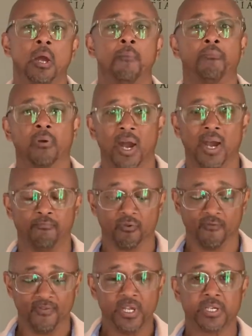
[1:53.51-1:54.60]
Pride
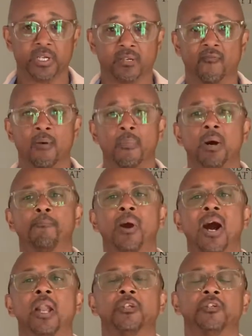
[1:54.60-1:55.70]
prevents us from
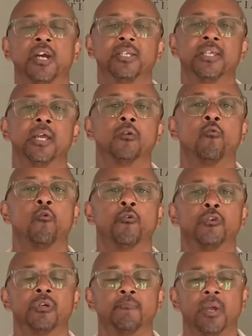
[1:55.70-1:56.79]
apologizing in order
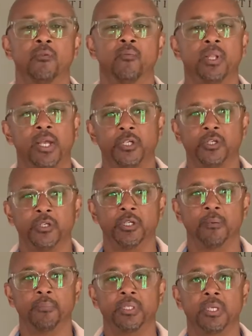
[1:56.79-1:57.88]
to mend
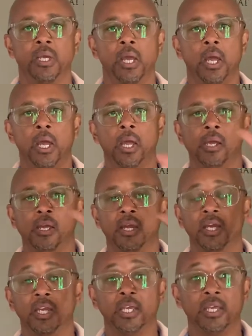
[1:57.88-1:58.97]
relationships.
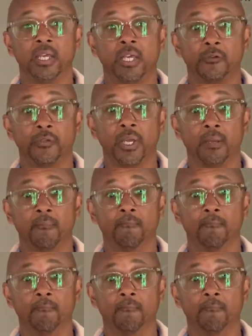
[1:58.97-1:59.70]
Guilty.